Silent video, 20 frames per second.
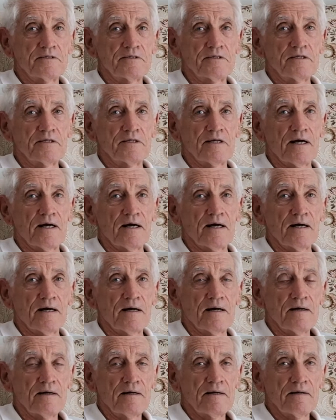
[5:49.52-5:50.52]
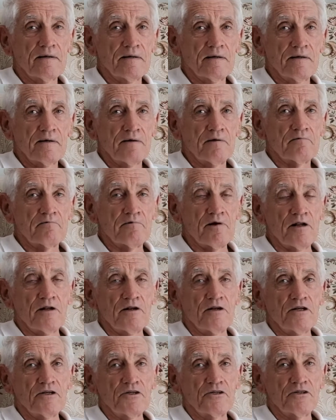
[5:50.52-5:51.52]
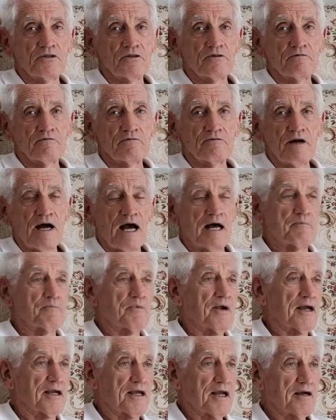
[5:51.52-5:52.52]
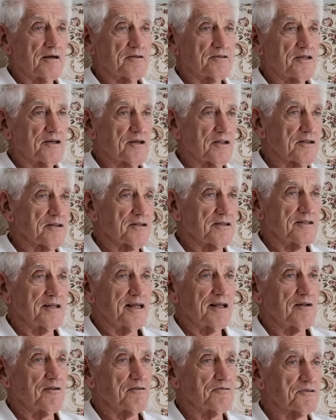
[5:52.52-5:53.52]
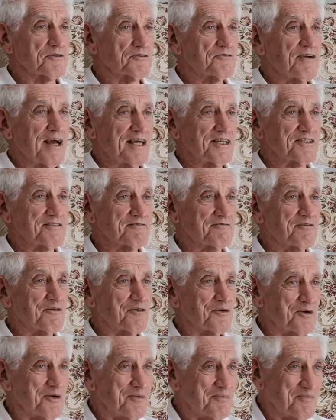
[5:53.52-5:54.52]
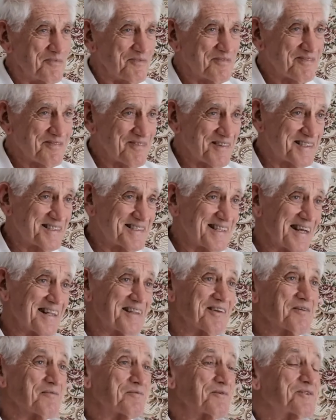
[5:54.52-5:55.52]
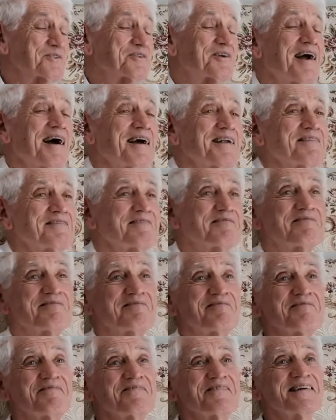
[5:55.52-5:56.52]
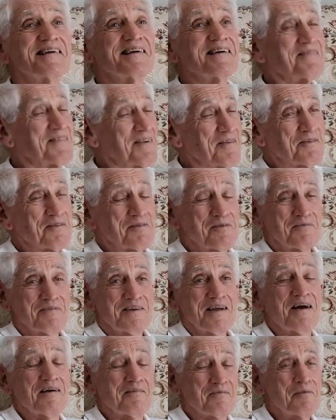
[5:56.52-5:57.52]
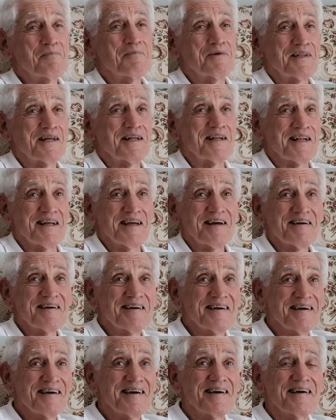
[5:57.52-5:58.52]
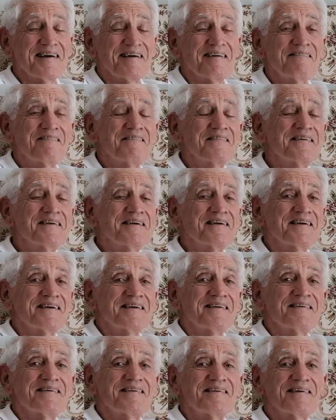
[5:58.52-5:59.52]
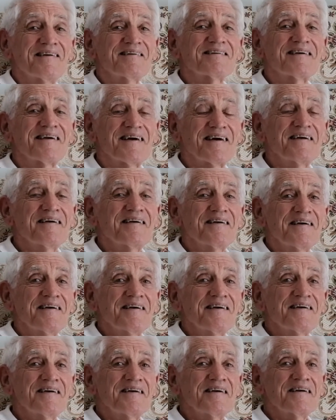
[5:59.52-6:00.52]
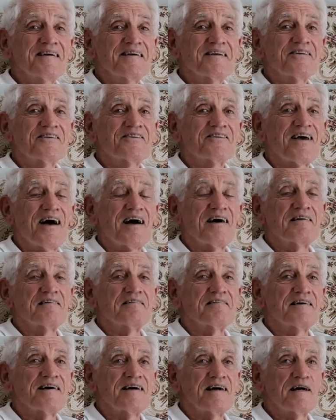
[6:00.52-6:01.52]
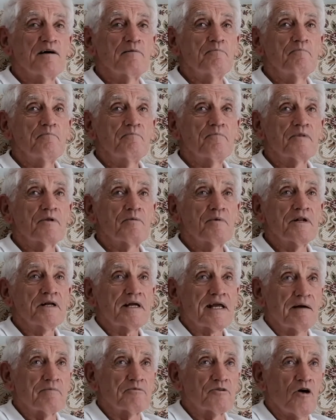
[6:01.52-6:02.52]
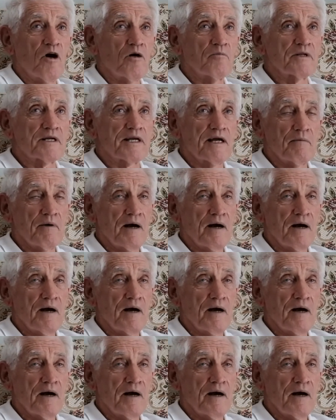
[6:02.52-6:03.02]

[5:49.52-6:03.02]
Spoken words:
did a rendition of Heartbreak Hotel in Elvis fashion for them. They thought it was great. I remember that now. Yeah. Okay. So when it came time to come